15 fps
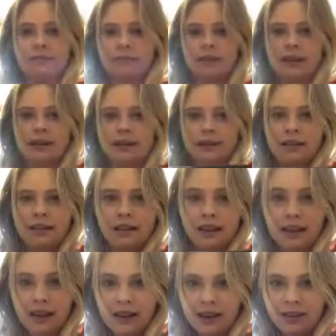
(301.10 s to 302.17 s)
But
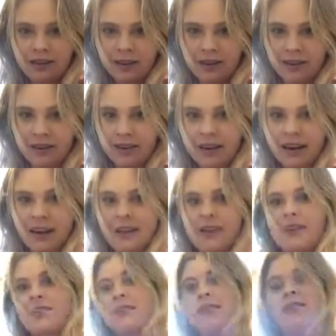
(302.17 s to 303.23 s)
again, those are the
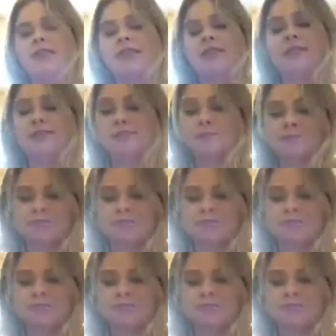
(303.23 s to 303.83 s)
colors. I think they're